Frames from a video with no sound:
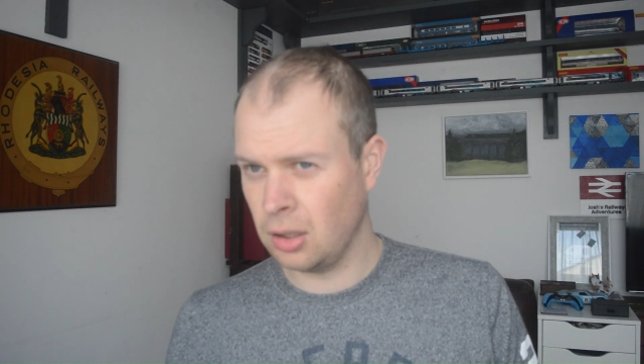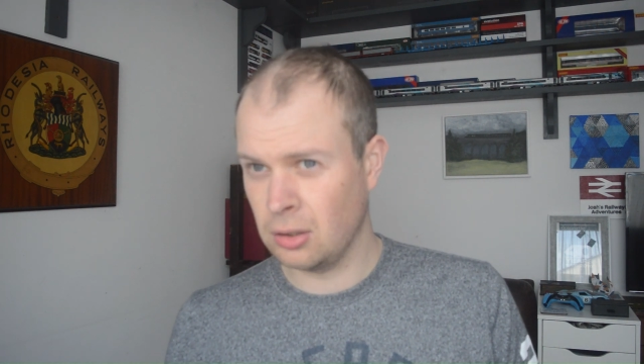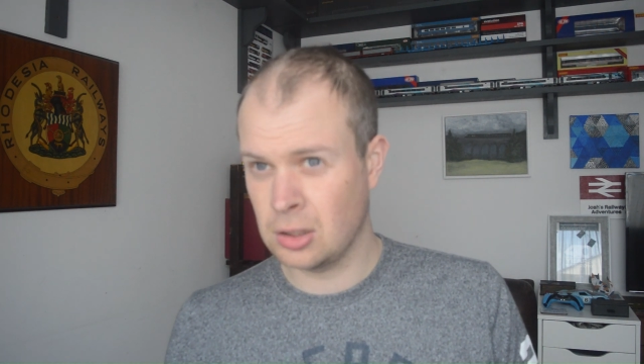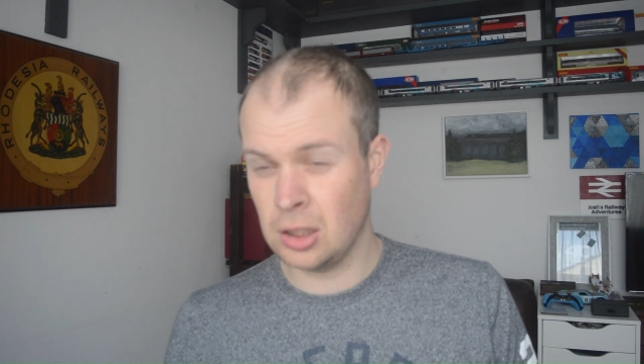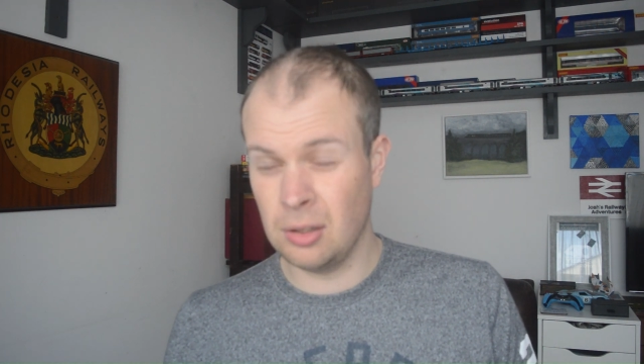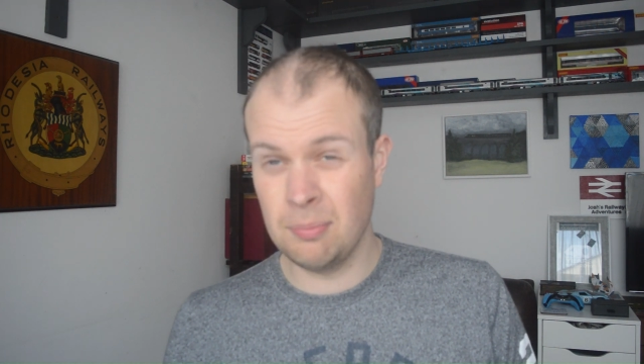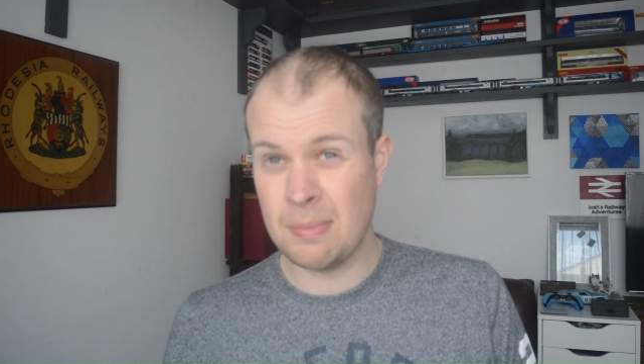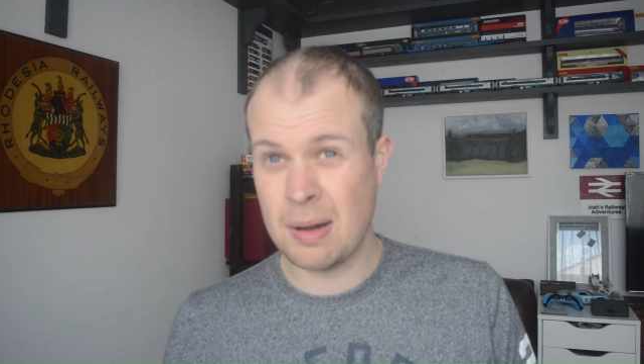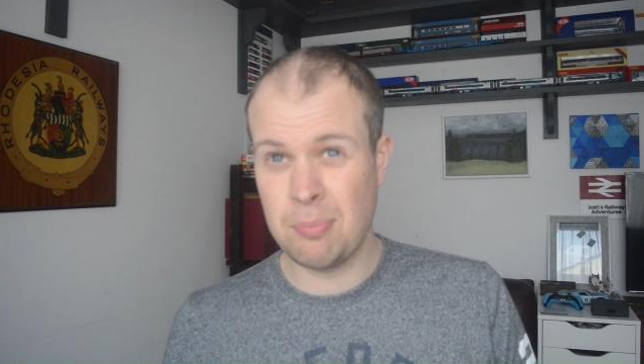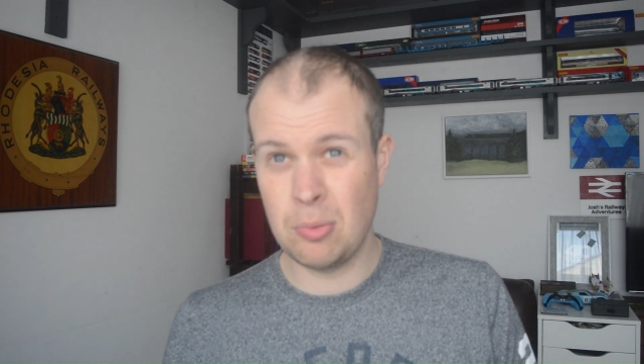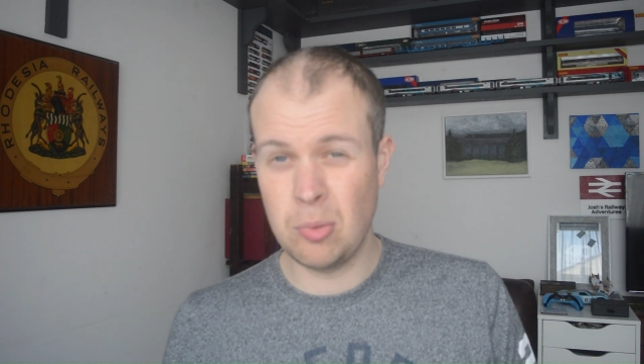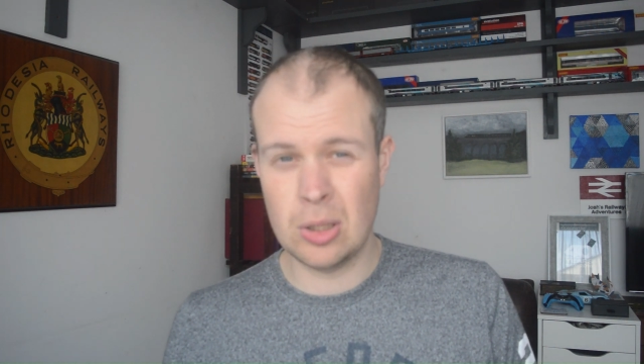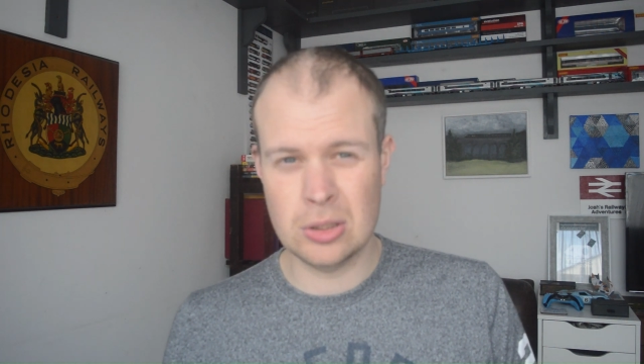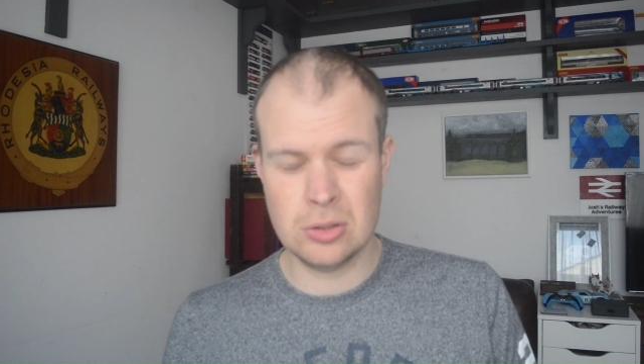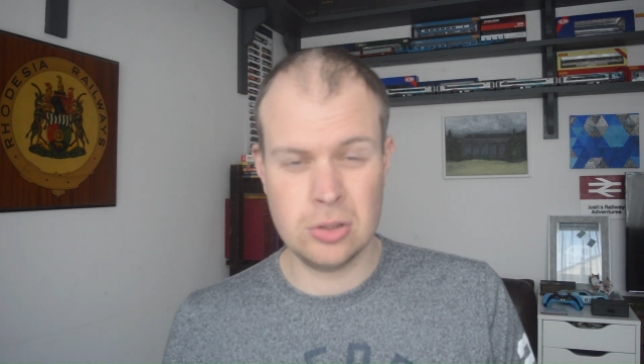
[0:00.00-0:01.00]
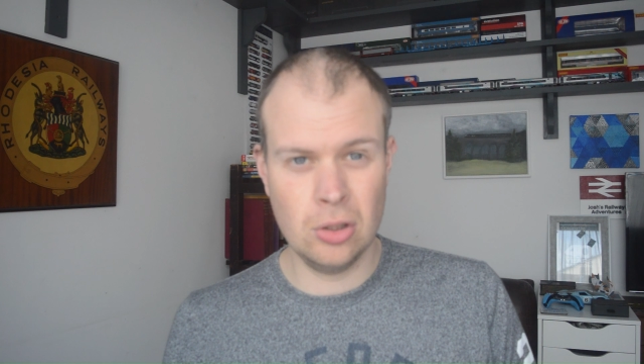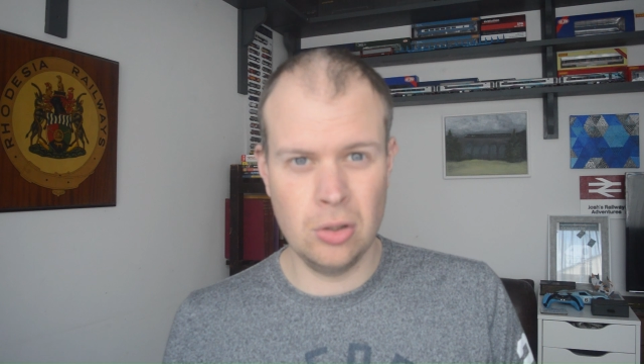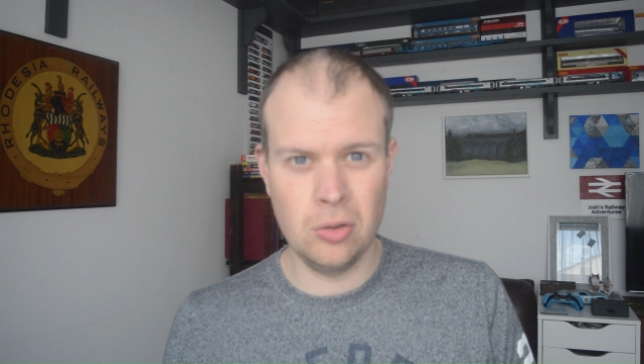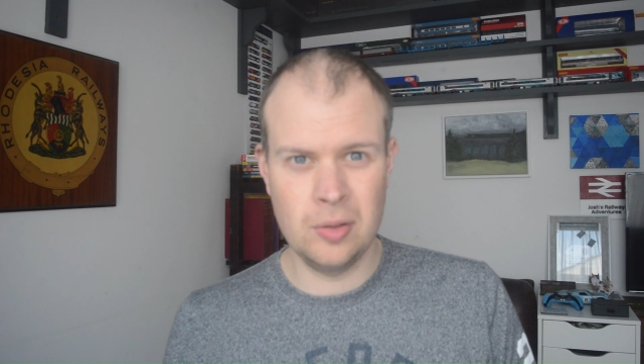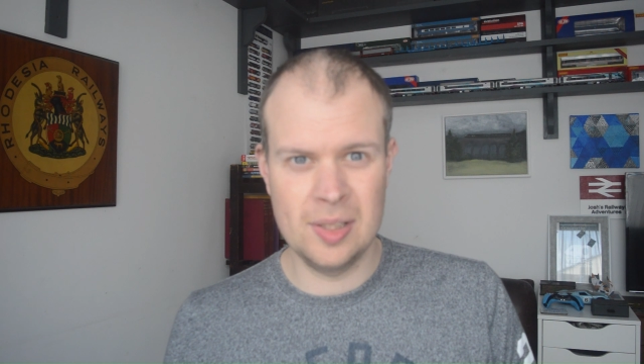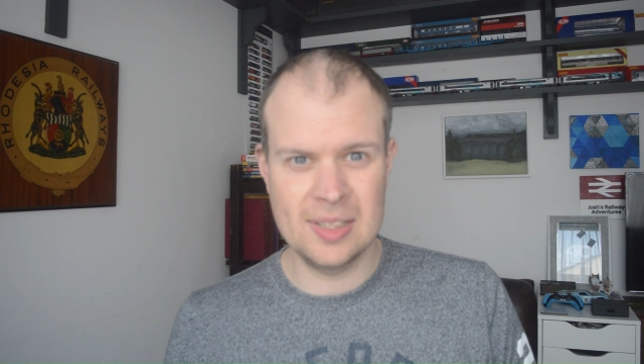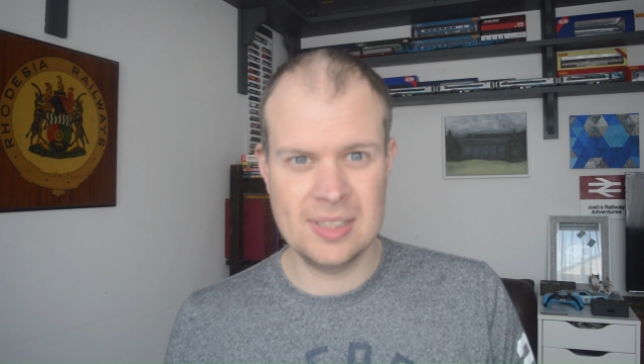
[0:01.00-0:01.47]
can't remember what
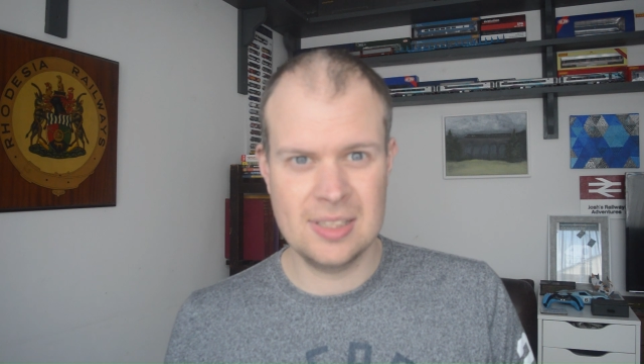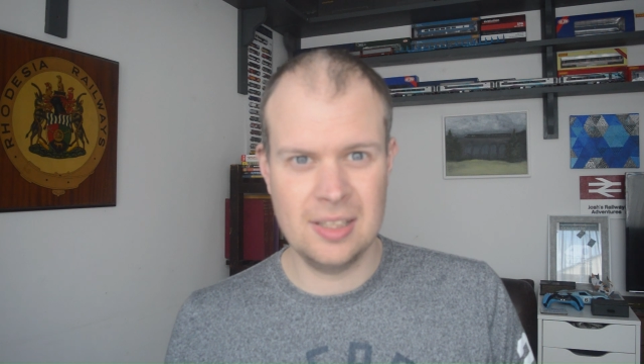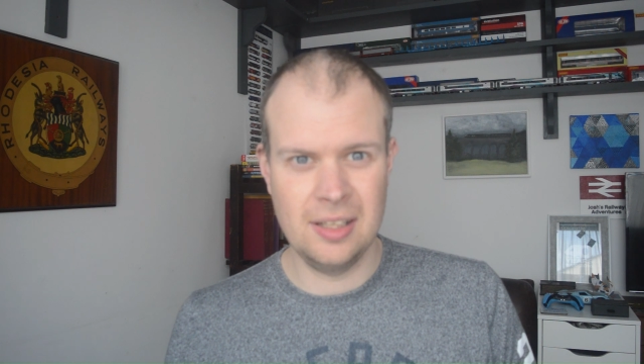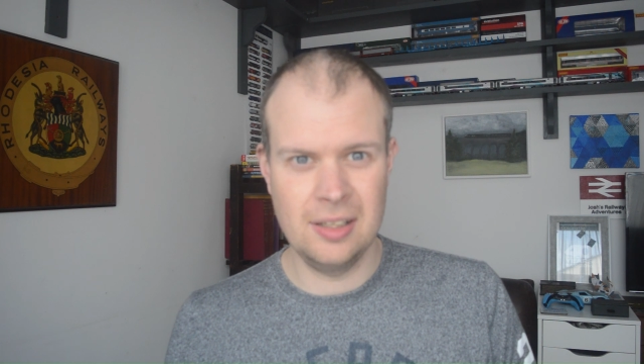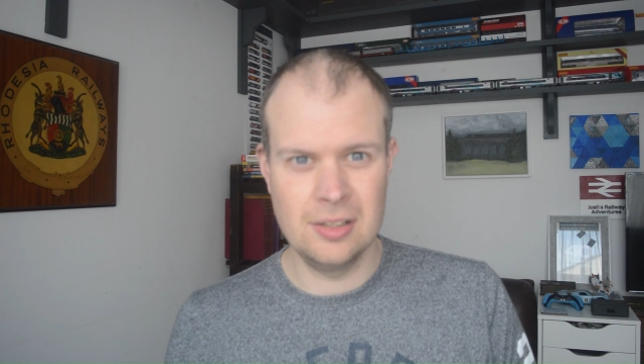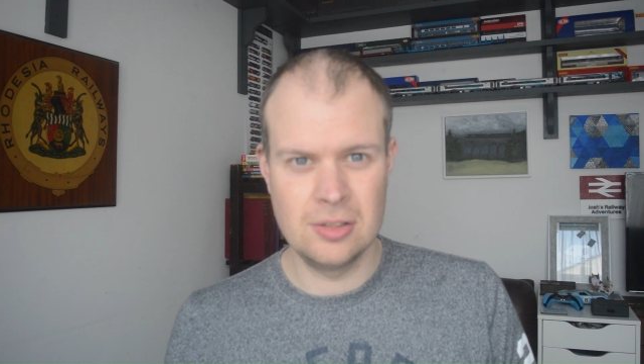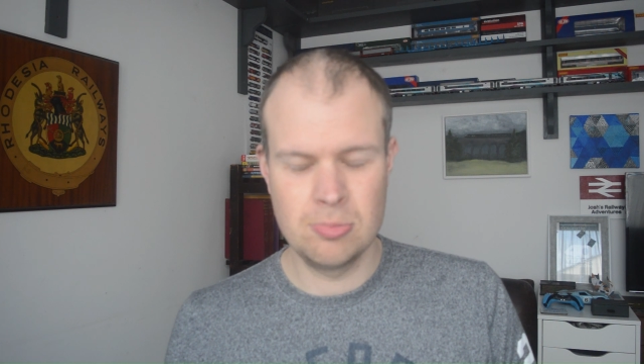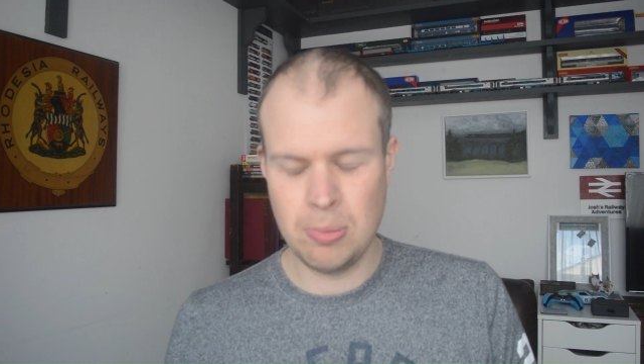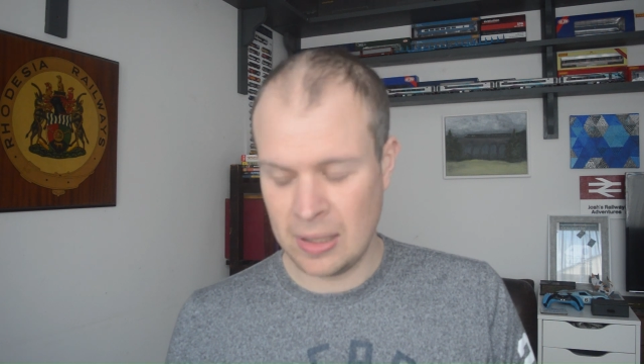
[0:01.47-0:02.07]
tour it is,